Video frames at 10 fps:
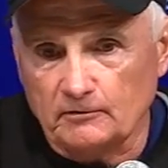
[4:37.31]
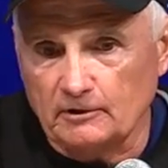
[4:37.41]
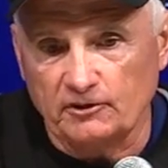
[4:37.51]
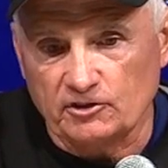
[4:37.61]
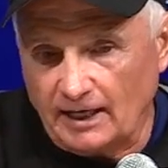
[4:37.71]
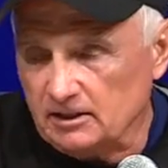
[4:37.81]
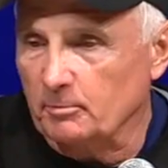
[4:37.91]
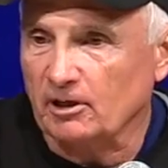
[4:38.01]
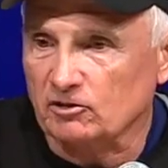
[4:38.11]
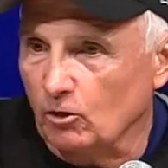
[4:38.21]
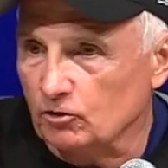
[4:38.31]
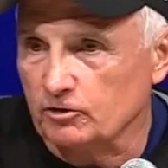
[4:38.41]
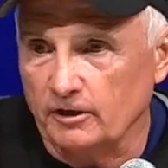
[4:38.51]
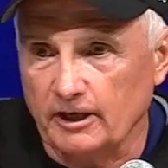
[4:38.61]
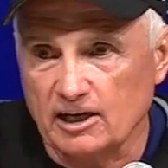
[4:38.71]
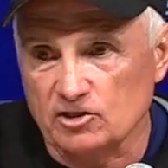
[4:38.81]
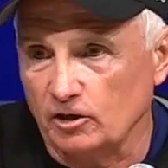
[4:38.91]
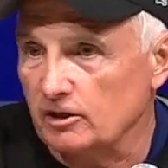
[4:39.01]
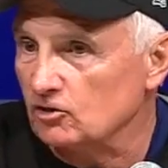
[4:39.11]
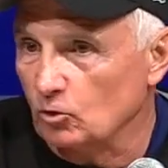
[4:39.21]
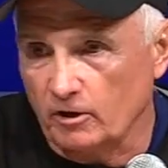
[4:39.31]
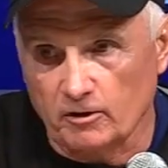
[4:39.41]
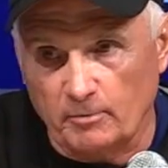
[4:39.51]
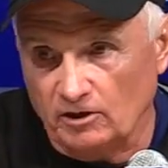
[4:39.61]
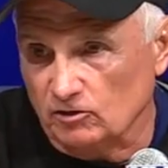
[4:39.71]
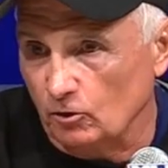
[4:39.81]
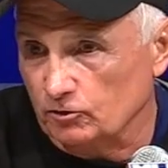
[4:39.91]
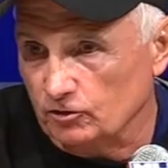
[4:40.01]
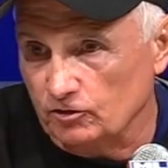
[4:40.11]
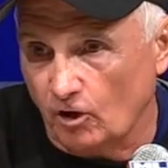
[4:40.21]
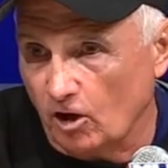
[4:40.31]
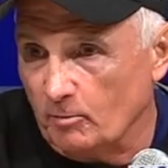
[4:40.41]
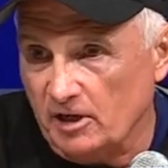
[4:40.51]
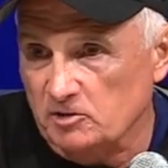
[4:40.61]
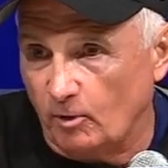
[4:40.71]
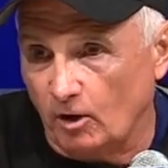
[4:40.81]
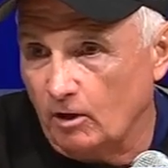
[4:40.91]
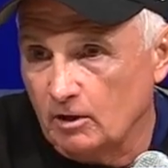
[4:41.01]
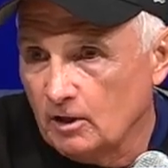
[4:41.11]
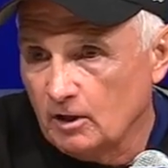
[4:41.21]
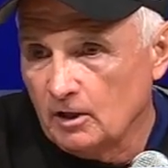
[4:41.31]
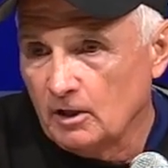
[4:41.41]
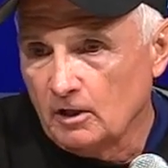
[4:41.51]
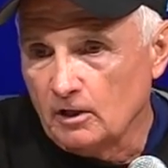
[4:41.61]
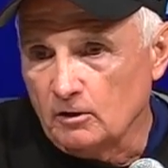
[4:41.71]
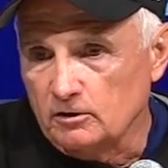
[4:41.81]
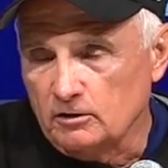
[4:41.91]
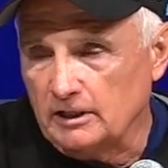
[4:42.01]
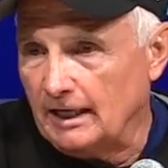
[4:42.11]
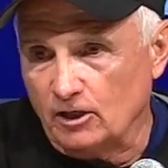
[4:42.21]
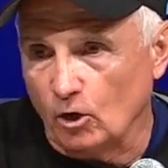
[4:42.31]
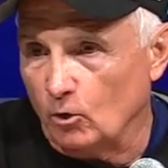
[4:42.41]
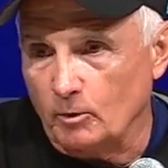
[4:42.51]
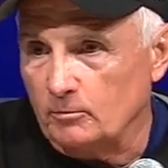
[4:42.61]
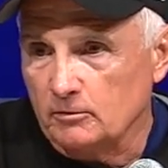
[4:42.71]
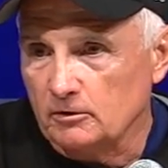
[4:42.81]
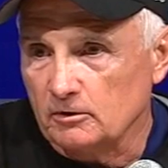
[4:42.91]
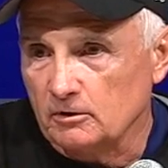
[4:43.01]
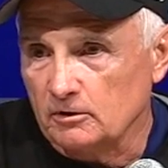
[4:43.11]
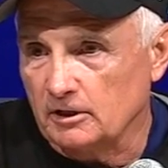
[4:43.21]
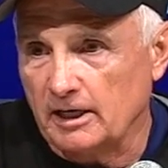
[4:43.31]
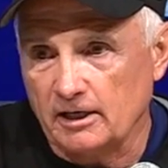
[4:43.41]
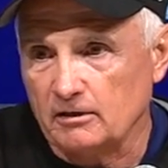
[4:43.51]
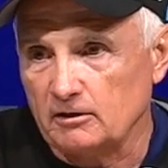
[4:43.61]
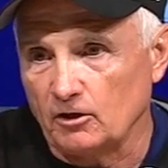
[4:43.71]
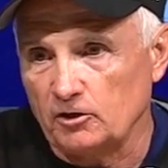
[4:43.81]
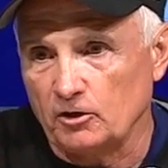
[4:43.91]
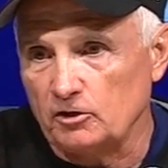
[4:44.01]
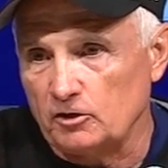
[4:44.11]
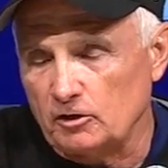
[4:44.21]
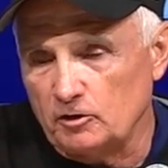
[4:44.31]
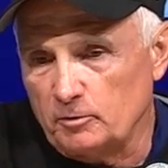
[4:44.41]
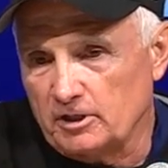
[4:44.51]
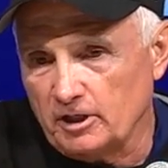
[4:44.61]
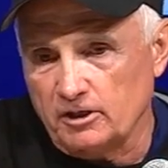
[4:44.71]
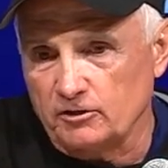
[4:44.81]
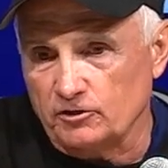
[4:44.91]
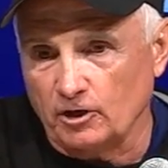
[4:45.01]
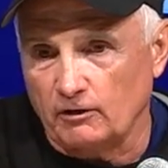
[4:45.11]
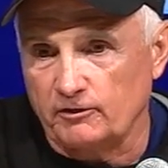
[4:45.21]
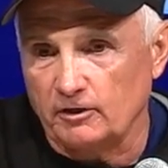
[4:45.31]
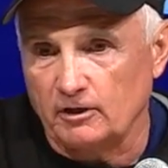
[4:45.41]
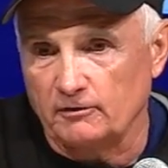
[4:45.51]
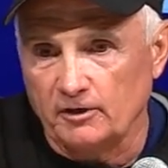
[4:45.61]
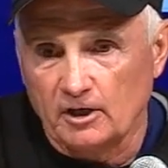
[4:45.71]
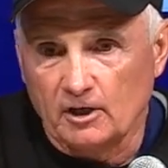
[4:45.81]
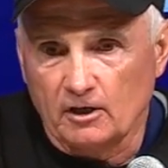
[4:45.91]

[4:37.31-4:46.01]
if he's not the best closer in the National League, he's one of the best closers in all of baseball. You got to go to him. You can't, you'd be kicking yourself if